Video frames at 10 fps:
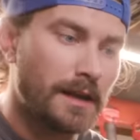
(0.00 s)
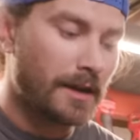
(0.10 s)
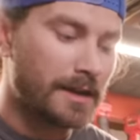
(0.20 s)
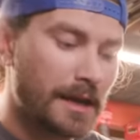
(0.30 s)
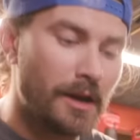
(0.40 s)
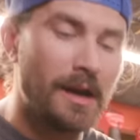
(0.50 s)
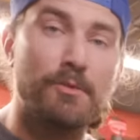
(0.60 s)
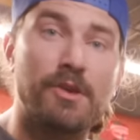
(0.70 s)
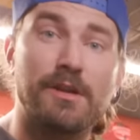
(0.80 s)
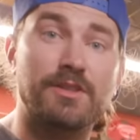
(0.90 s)
Now, an air
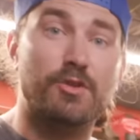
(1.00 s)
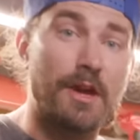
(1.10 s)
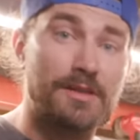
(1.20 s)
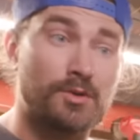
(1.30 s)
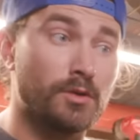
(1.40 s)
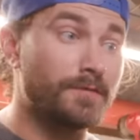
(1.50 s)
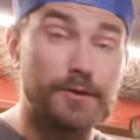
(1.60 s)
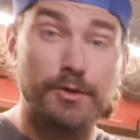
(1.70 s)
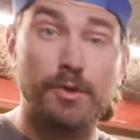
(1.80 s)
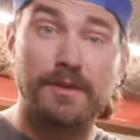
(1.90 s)
hammer is a great tool
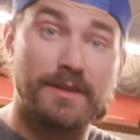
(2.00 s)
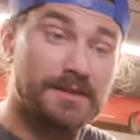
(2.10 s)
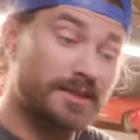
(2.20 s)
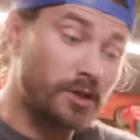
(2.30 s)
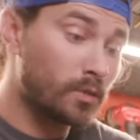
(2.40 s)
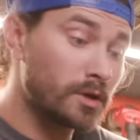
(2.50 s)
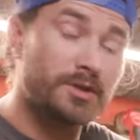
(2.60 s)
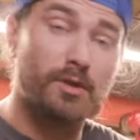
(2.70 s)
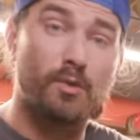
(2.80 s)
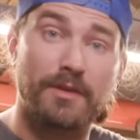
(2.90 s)
for doing things that you
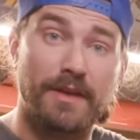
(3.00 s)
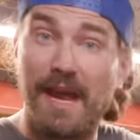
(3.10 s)
would do with a